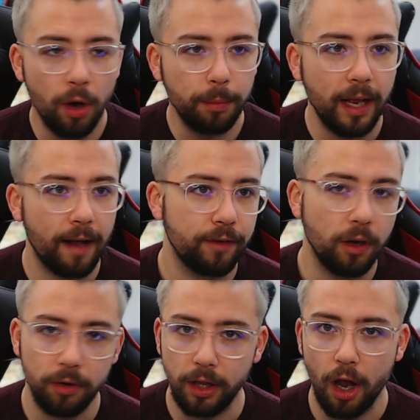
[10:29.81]
Normally I'd have
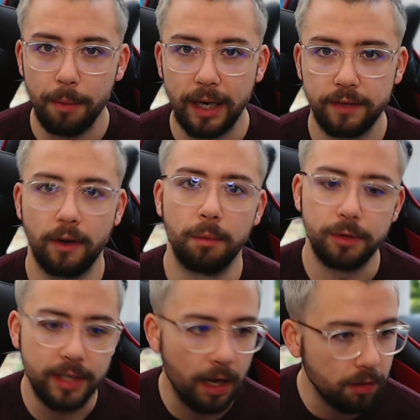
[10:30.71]
to go into the OBS
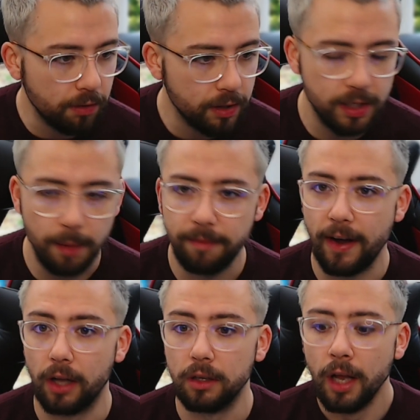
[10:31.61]
forums, download a zip
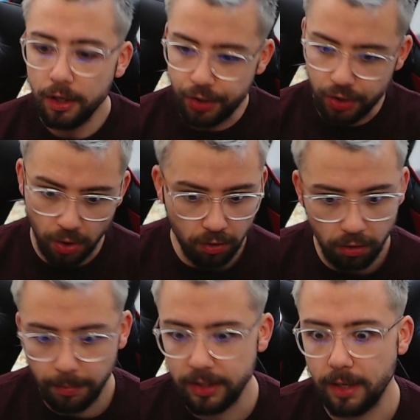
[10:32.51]
file,
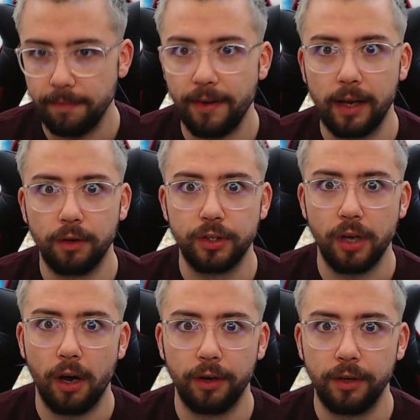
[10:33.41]
store all my zip
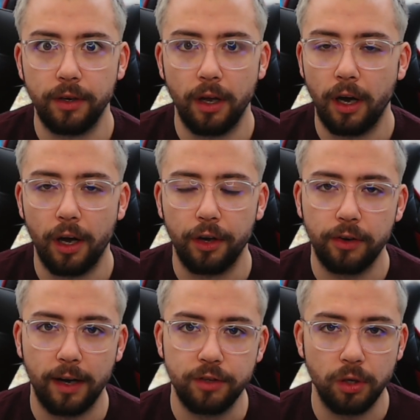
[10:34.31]
files on a
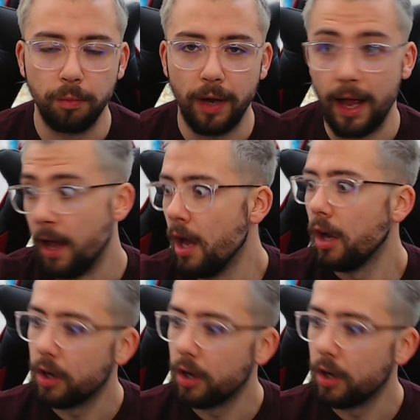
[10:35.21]
hard drive somewhere,